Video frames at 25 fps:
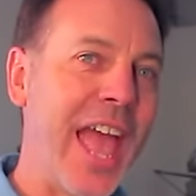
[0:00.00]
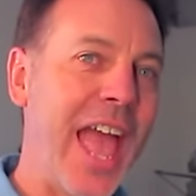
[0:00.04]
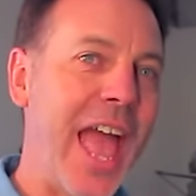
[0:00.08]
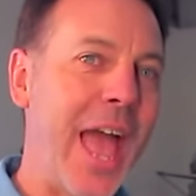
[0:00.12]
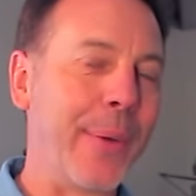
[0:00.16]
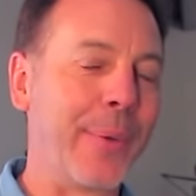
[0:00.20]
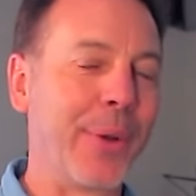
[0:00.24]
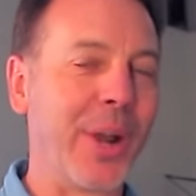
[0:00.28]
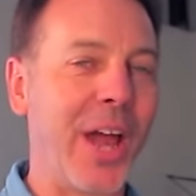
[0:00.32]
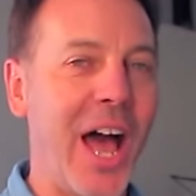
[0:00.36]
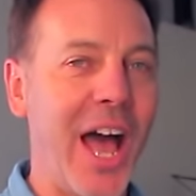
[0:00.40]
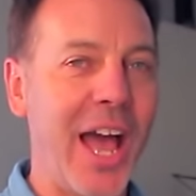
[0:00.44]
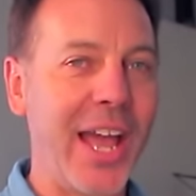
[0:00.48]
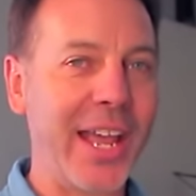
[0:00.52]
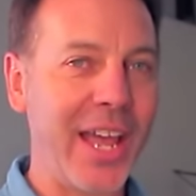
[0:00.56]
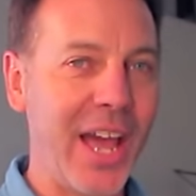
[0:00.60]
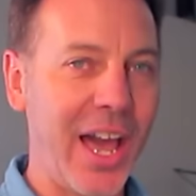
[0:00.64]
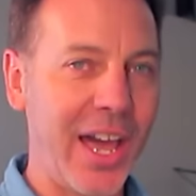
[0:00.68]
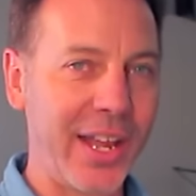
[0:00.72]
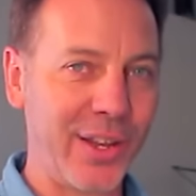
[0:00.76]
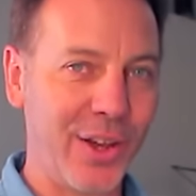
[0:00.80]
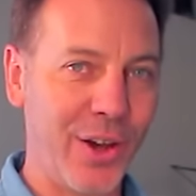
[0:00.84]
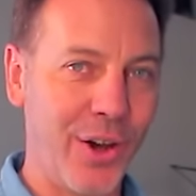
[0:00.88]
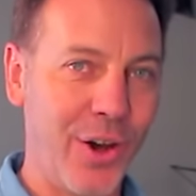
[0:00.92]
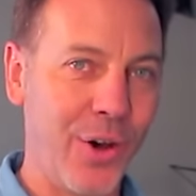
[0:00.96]
And when I
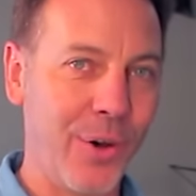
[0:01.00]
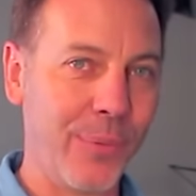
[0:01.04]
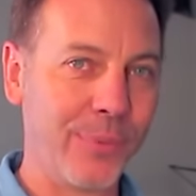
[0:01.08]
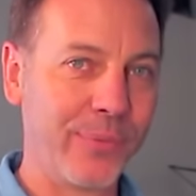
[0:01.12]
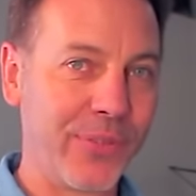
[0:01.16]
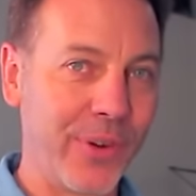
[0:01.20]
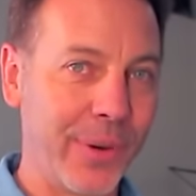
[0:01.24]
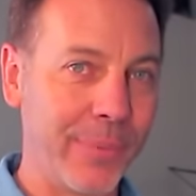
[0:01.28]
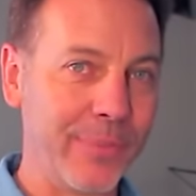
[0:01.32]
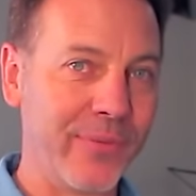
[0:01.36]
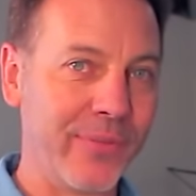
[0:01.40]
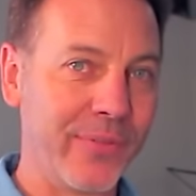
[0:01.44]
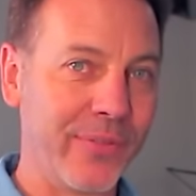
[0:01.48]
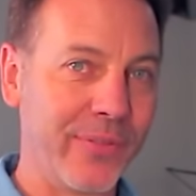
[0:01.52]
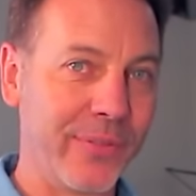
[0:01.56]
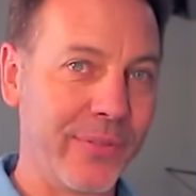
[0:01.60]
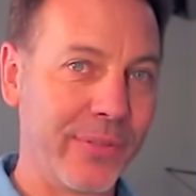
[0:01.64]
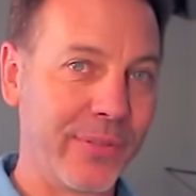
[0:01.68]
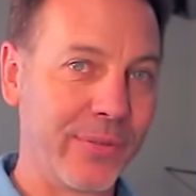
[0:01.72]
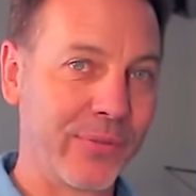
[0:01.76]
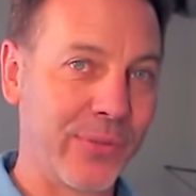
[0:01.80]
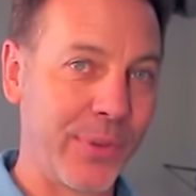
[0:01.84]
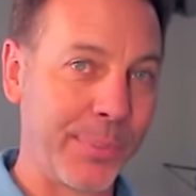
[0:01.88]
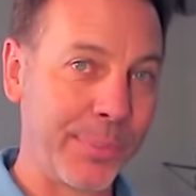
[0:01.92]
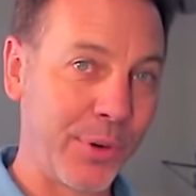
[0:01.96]
got home from,
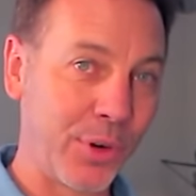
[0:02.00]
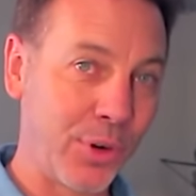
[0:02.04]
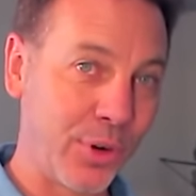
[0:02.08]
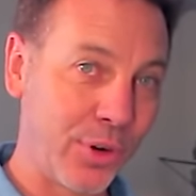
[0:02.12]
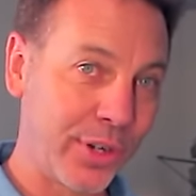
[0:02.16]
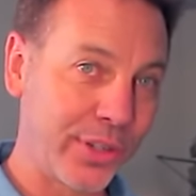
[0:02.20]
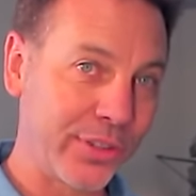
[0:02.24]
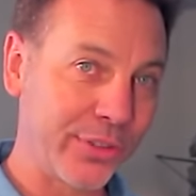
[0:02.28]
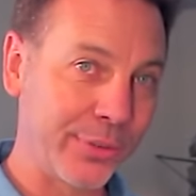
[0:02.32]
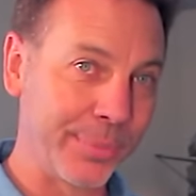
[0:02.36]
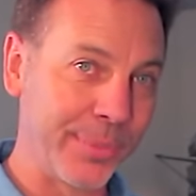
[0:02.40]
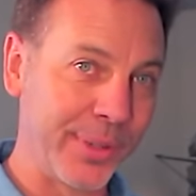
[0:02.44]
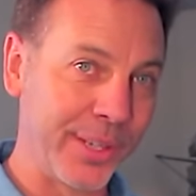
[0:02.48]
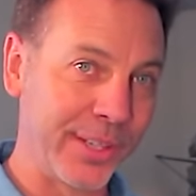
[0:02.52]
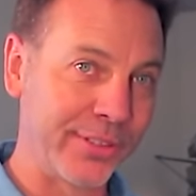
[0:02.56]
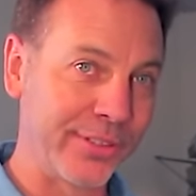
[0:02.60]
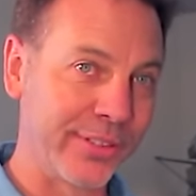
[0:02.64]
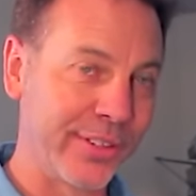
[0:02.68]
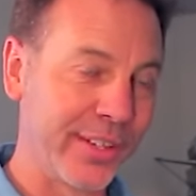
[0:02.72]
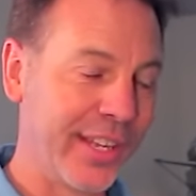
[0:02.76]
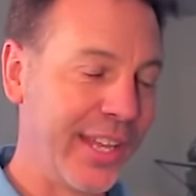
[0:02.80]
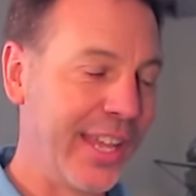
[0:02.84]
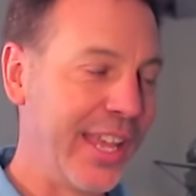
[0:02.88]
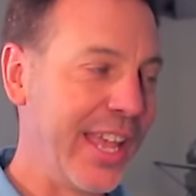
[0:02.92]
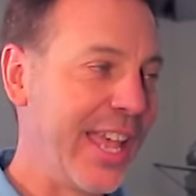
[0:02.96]
from
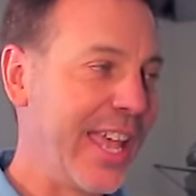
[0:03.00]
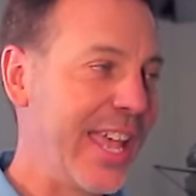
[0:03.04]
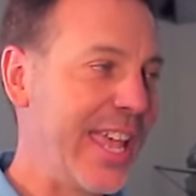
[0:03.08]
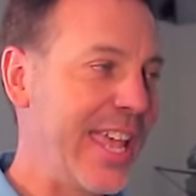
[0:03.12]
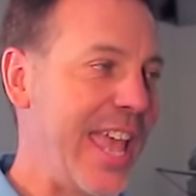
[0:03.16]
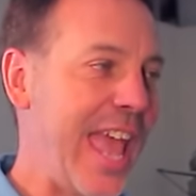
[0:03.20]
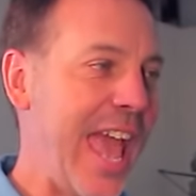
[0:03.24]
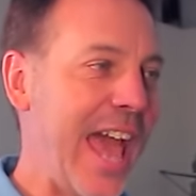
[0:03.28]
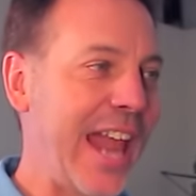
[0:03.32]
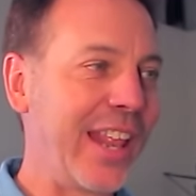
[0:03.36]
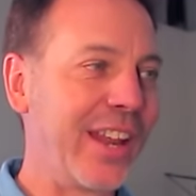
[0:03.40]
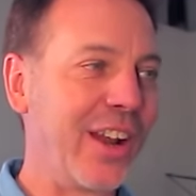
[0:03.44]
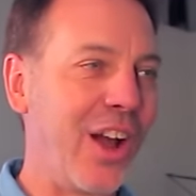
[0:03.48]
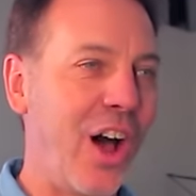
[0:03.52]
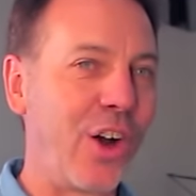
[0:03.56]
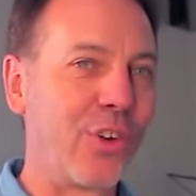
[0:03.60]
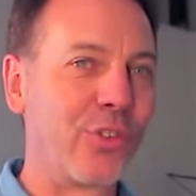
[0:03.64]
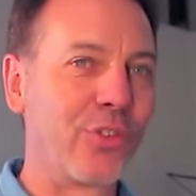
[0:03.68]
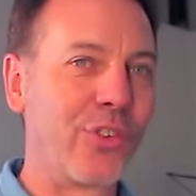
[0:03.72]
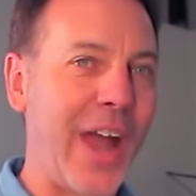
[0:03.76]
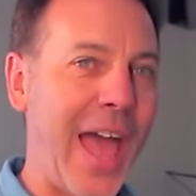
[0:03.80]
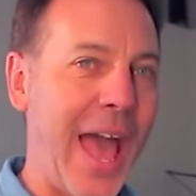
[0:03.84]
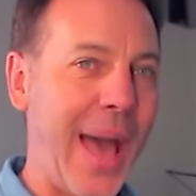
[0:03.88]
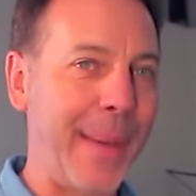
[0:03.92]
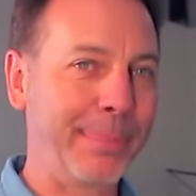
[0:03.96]
Christmas, he had it all
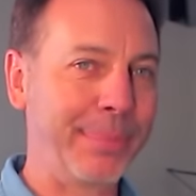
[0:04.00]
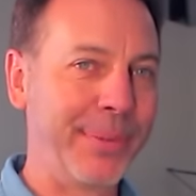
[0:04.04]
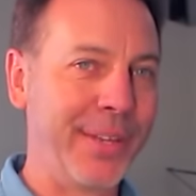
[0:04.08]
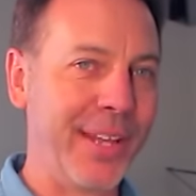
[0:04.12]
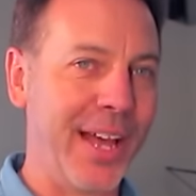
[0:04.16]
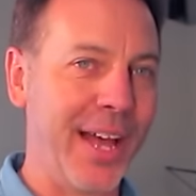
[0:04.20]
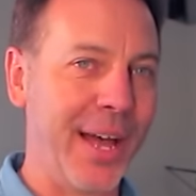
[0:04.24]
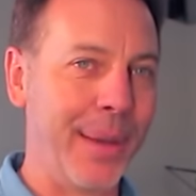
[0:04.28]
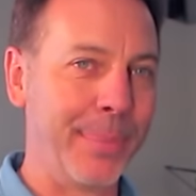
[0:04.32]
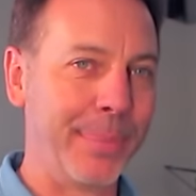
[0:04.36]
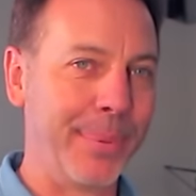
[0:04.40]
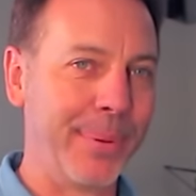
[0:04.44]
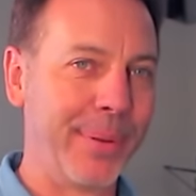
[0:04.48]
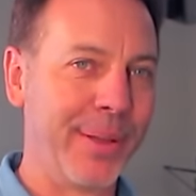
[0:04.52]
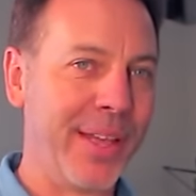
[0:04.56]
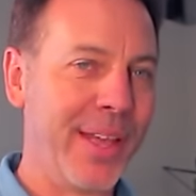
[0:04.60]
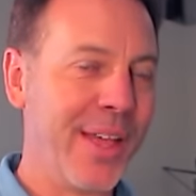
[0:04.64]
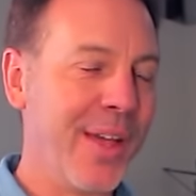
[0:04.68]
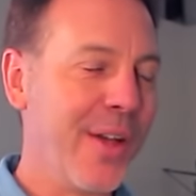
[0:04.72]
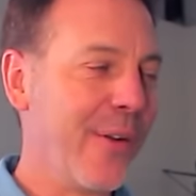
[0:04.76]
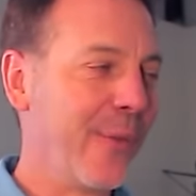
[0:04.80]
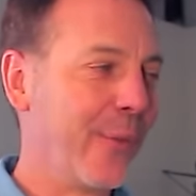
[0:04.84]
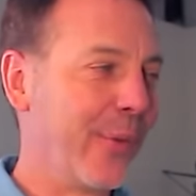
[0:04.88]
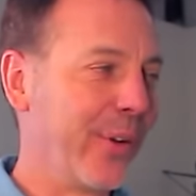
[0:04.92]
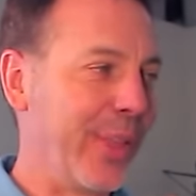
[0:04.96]
wrapped up
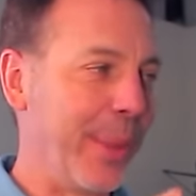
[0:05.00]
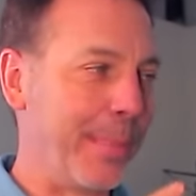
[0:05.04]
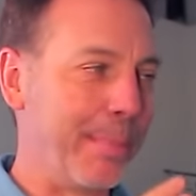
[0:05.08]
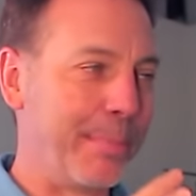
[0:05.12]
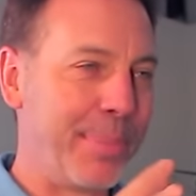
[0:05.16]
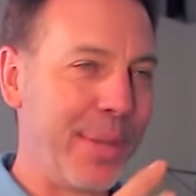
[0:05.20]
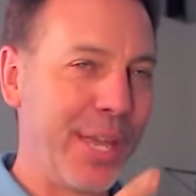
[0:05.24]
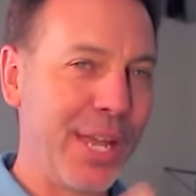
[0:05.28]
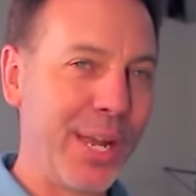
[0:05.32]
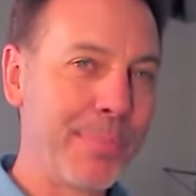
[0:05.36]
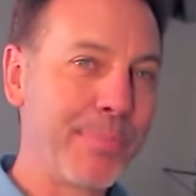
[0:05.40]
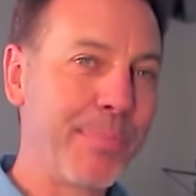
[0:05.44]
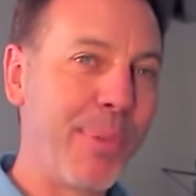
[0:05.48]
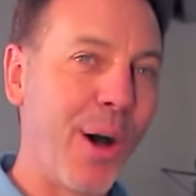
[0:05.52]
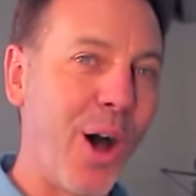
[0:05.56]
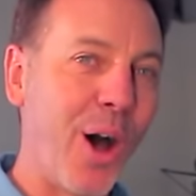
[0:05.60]
with a big